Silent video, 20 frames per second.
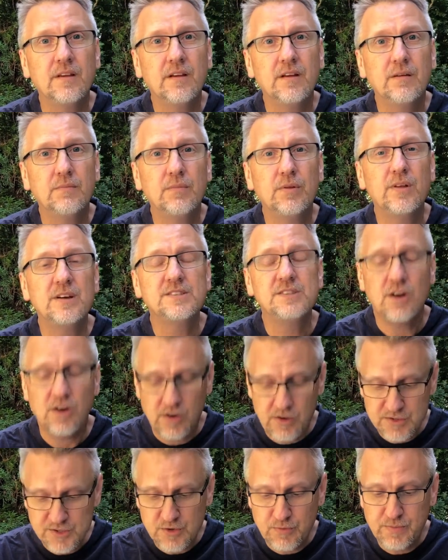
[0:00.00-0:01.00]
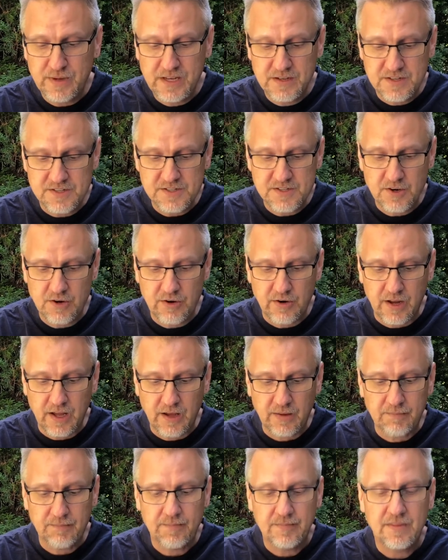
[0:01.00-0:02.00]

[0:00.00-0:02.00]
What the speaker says: but let's also be discerning